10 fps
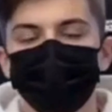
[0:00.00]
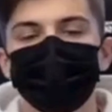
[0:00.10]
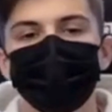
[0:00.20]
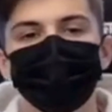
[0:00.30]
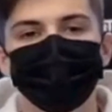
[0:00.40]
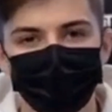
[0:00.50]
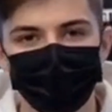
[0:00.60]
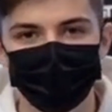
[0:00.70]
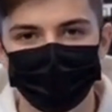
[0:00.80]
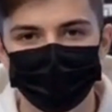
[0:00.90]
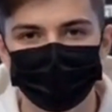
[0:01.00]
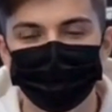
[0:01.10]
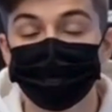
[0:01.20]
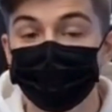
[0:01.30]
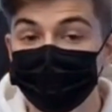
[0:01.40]
AI, no
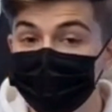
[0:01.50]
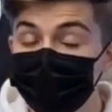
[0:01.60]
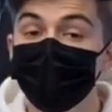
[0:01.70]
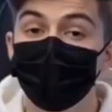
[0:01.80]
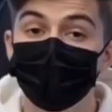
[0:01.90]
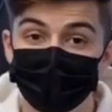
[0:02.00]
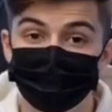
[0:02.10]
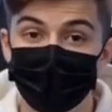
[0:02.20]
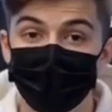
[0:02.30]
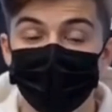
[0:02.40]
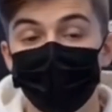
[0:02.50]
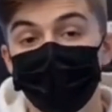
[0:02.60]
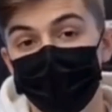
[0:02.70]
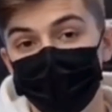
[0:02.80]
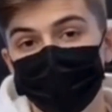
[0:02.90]
camera, no actors, no
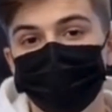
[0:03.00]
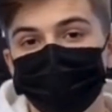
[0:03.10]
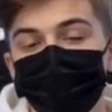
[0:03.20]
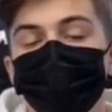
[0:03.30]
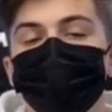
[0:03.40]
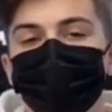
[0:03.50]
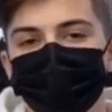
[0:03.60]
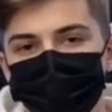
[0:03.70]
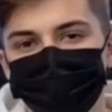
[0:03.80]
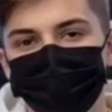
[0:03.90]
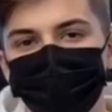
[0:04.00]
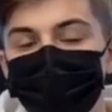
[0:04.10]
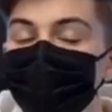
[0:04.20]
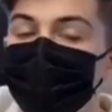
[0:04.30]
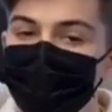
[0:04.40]
film set. In
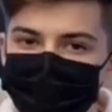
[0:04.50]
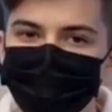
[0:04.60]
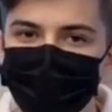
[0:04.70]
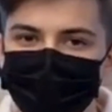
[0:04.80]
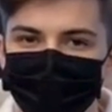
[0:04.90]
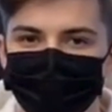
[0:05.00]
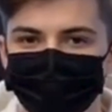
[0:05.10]
this video, I'm